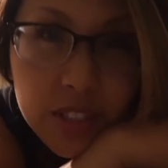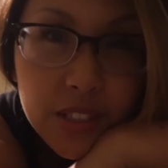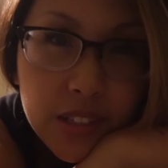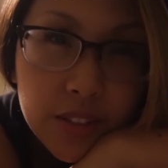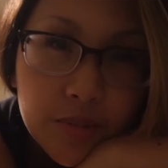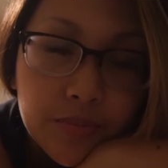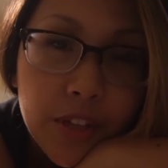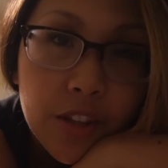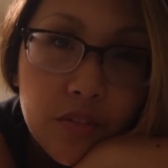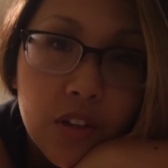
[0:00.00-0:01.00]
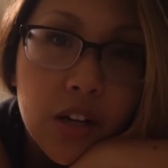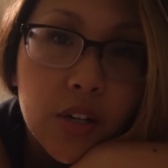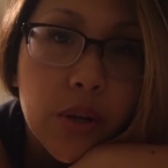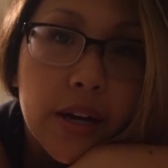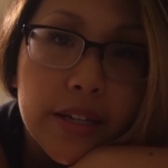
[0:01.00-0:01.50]
just gonna end the vlog,
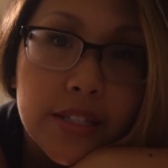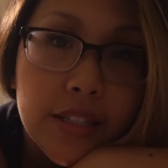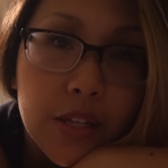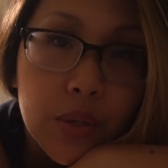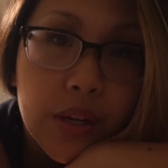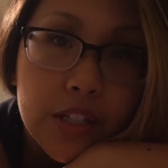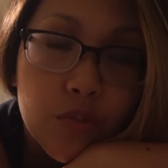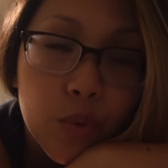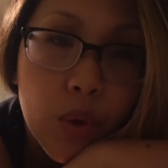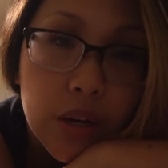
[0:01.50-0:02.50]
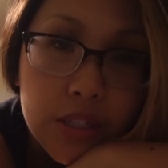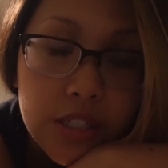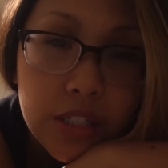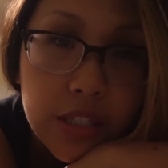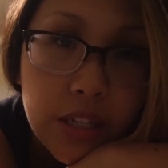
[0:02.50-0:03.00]
you guys. Thank you guys for
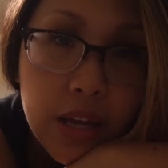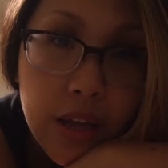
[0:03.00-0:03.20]
watching,